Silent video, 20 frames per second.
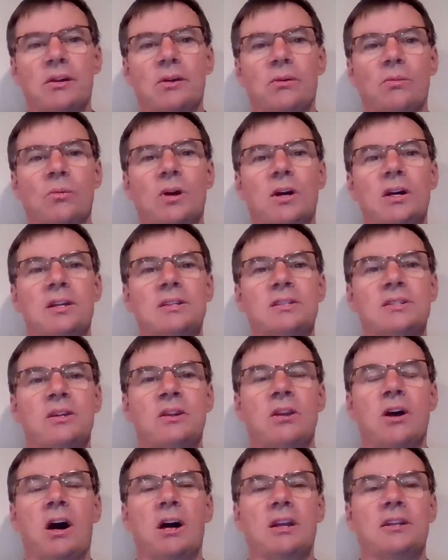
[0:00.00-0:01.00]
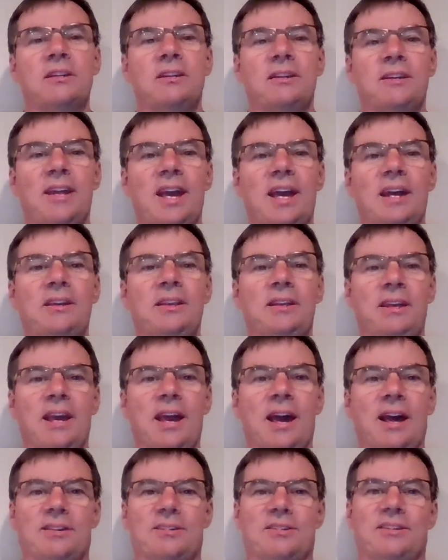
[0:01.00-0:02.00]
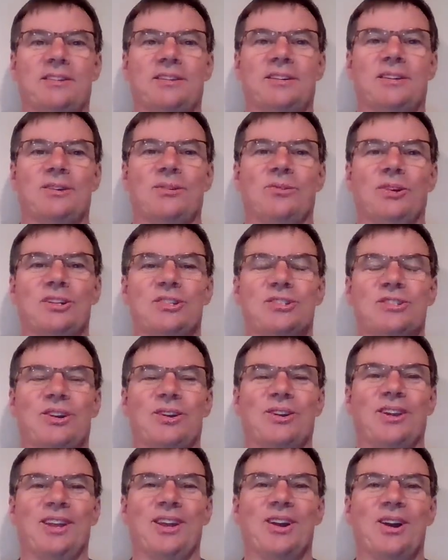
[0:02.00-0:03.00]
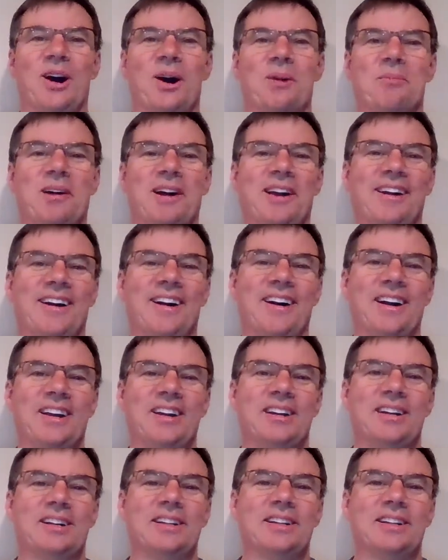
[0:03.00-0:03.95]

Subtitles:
was Not Dead Yet, which certainly caught my eye.